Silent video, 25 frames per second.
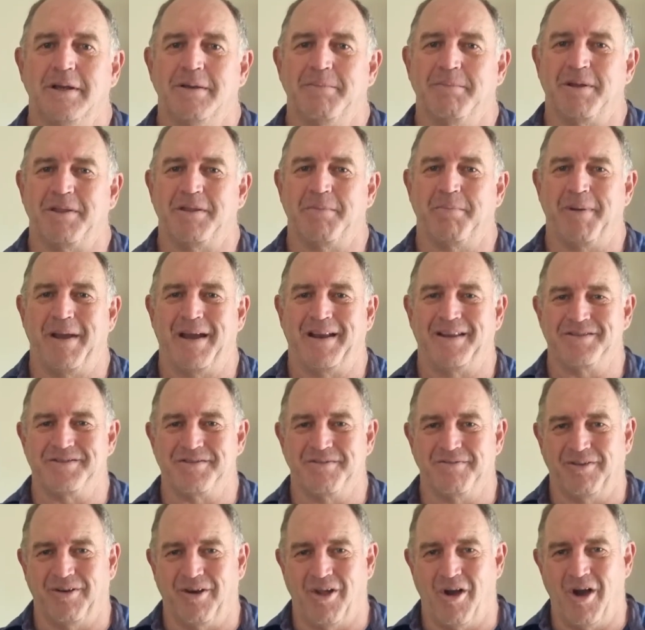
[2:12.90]
but the balance
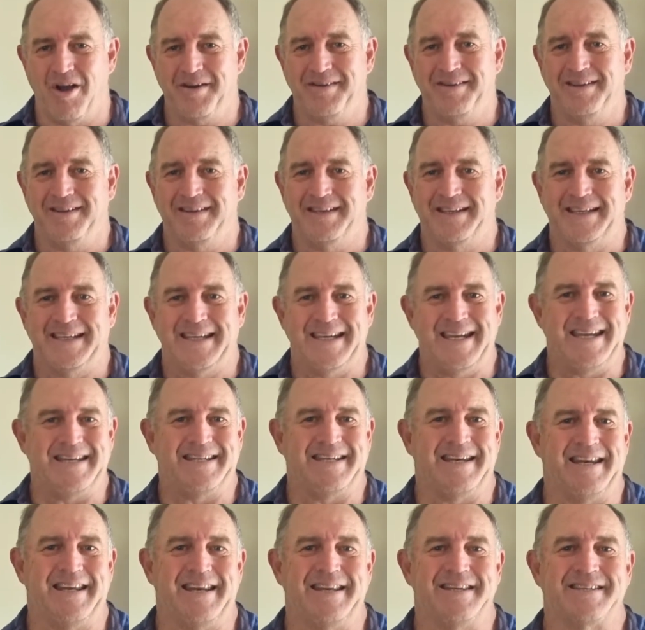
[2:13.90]
of light,
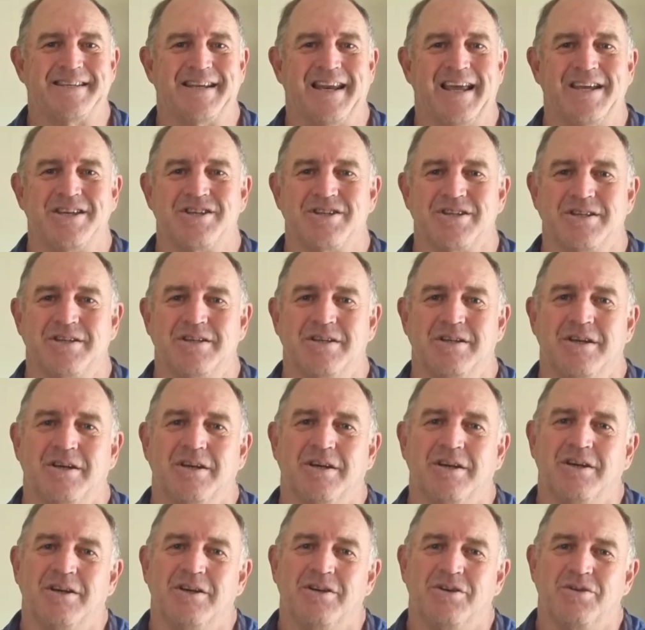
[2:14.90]
heat and insulation
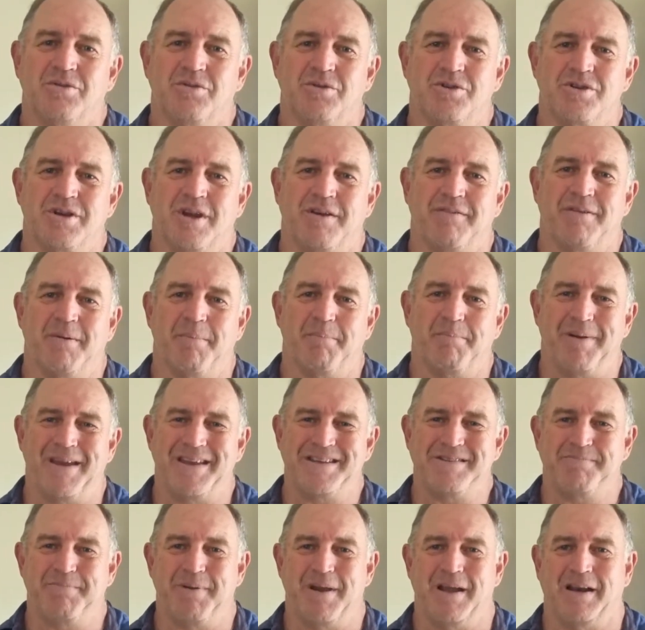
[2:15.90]
to achieve the
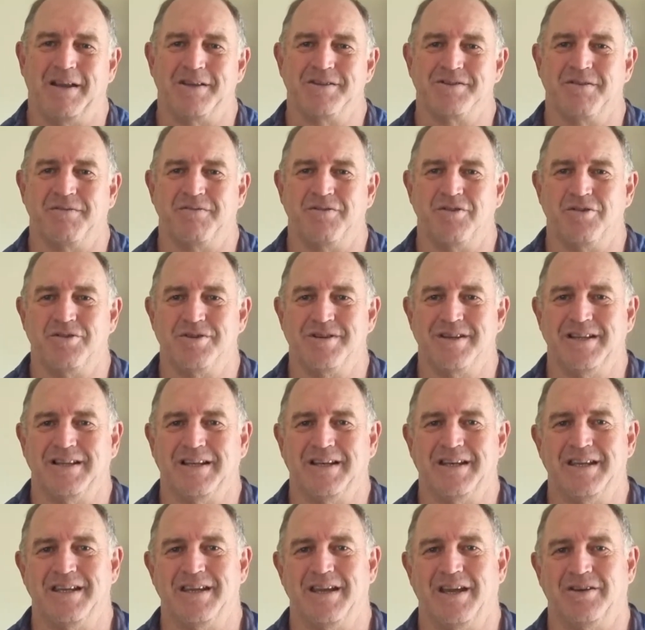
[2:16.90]
best balance of
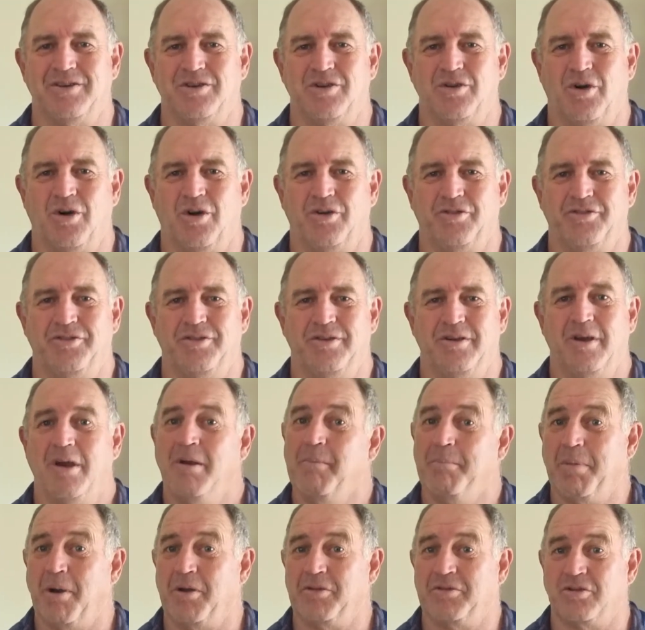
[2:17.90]
utility and cost,
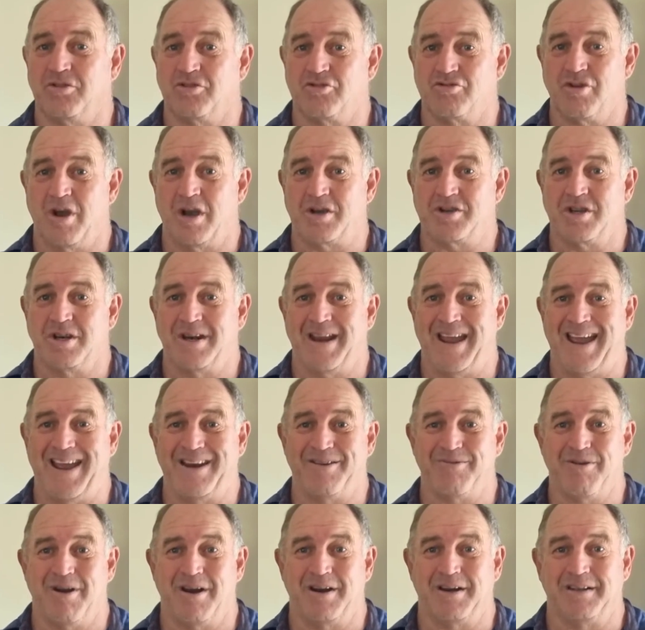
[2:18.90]
both construction
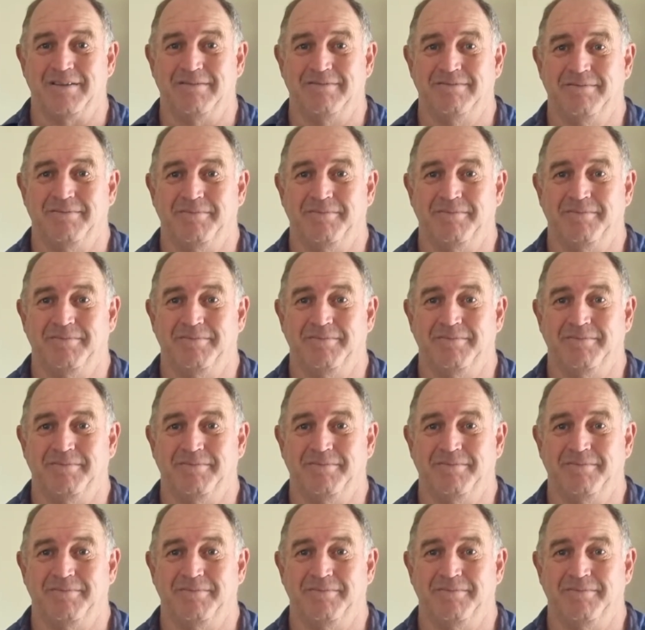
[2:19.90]
and running.